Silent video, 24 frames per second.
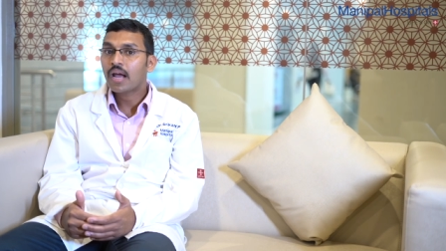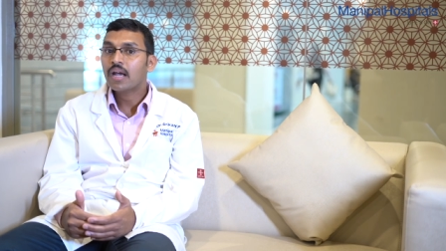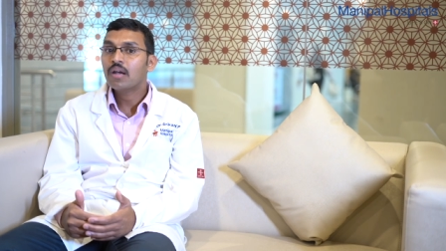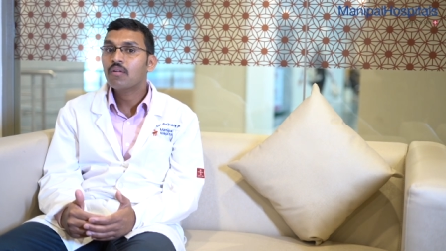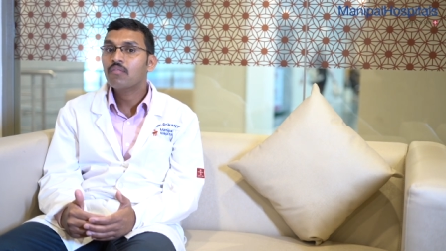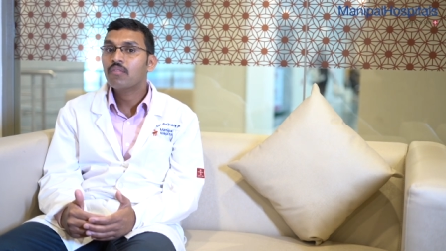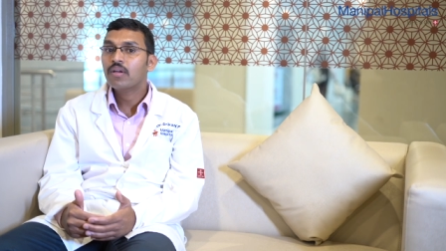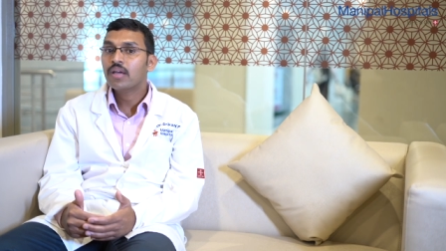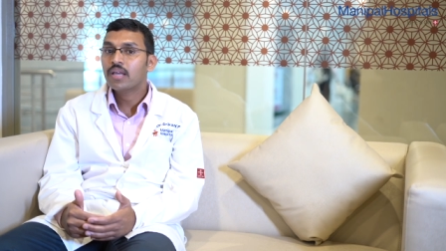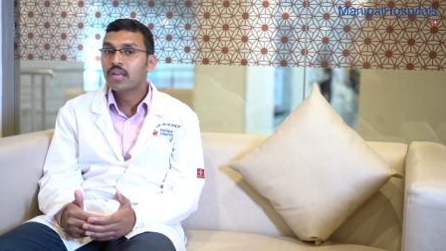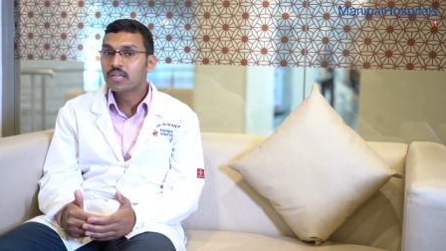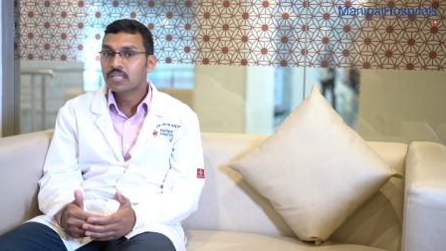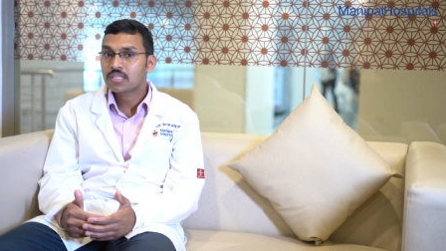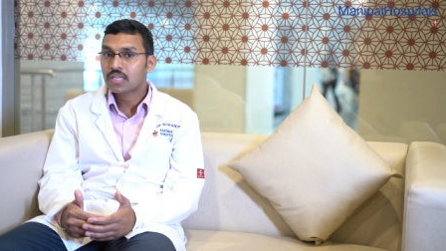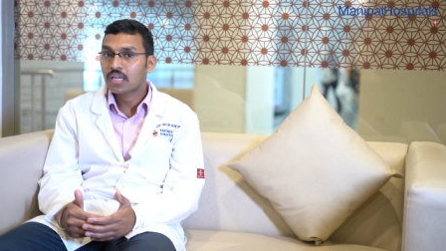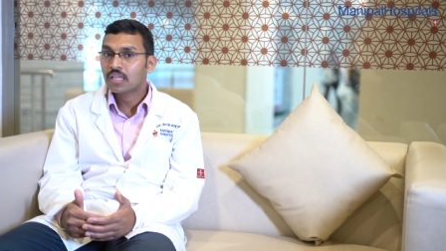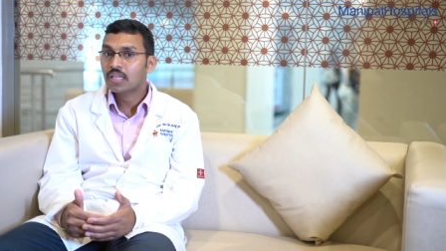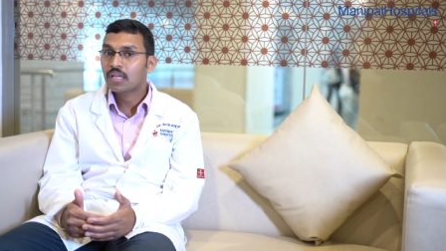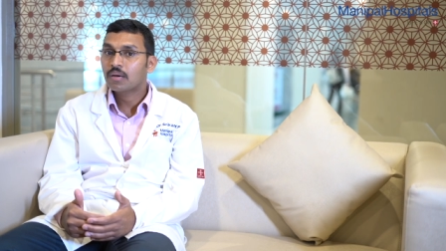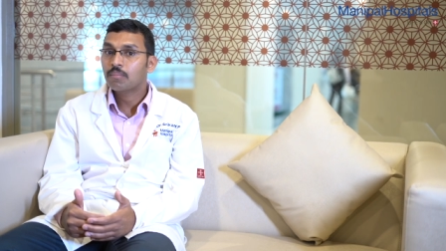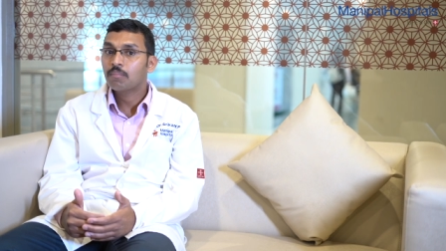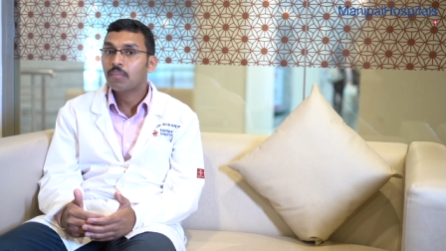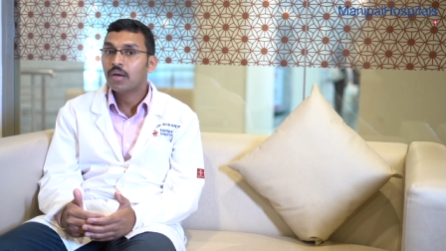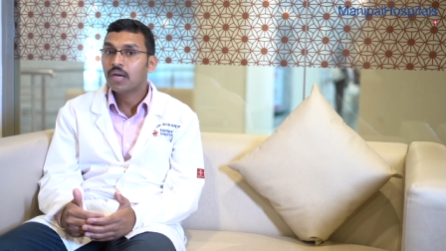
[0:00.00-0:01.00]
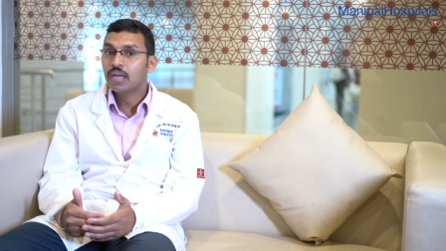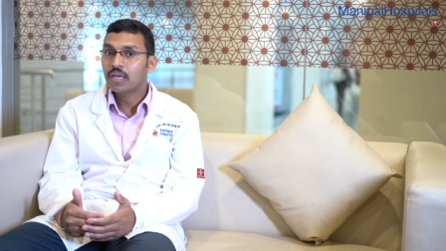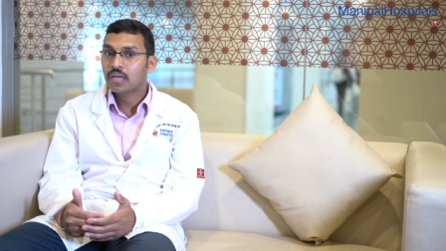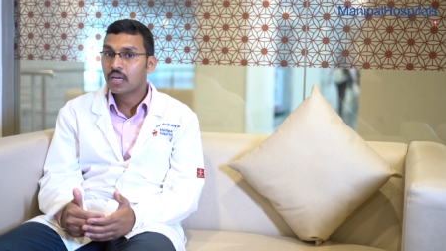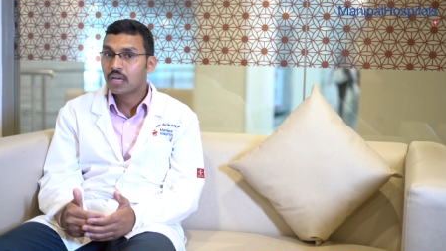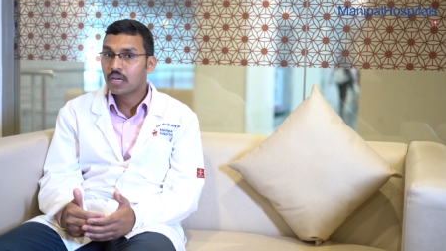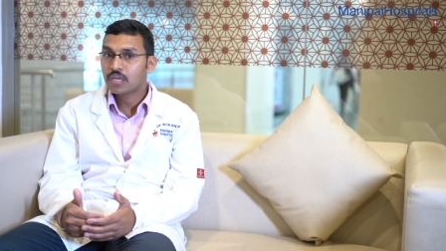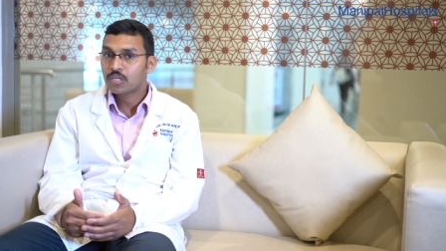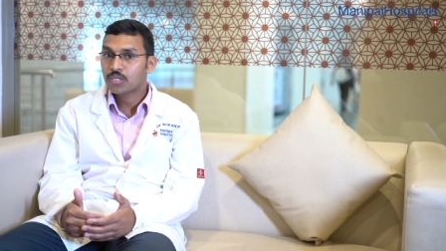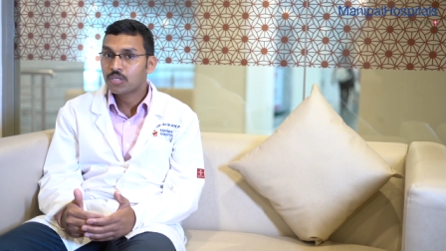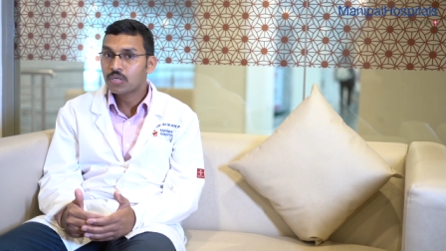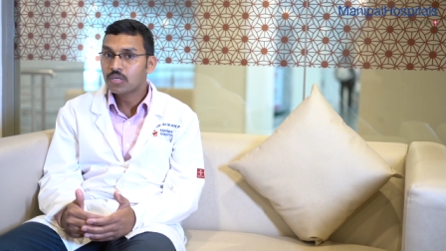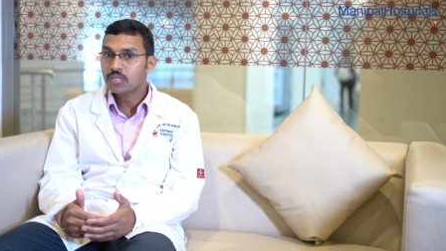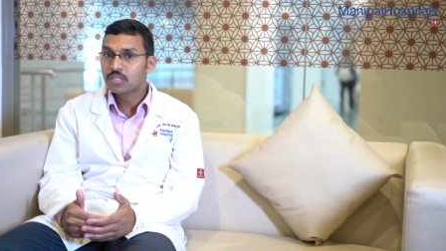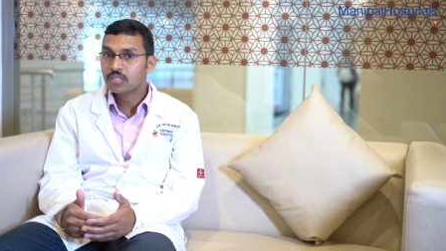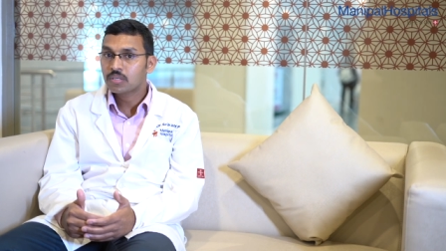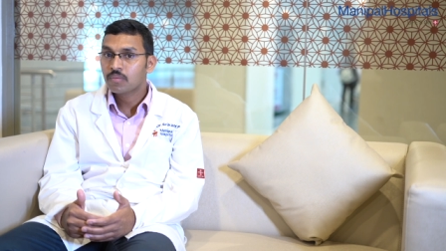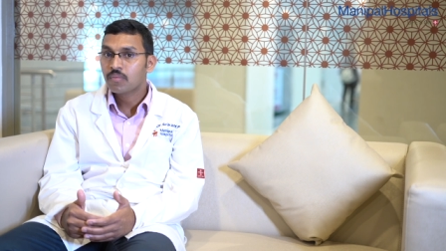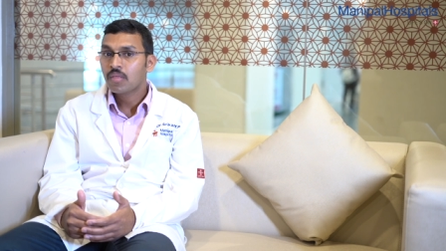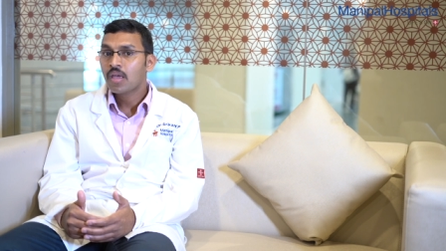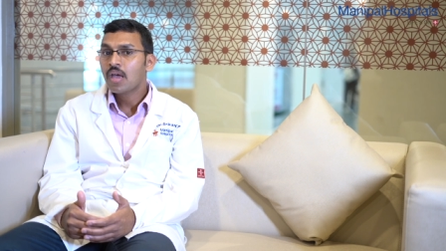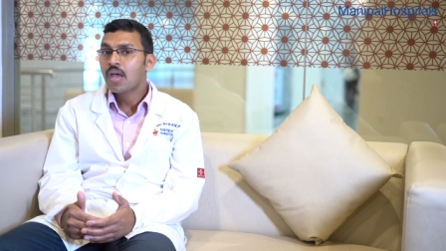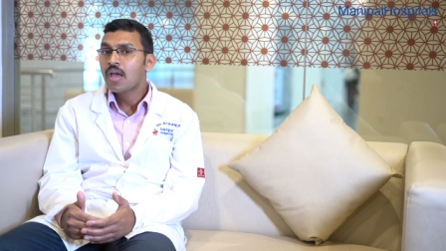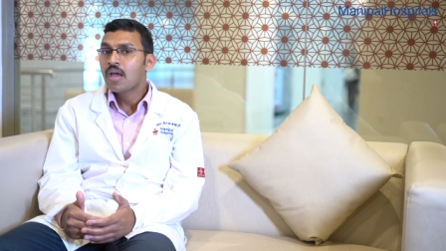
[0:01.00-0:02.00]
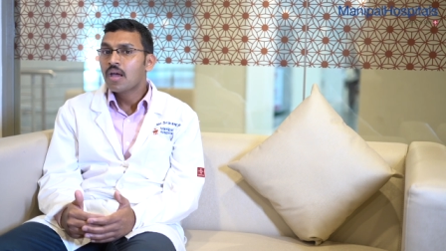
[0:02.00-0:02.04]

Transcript: and various other medications.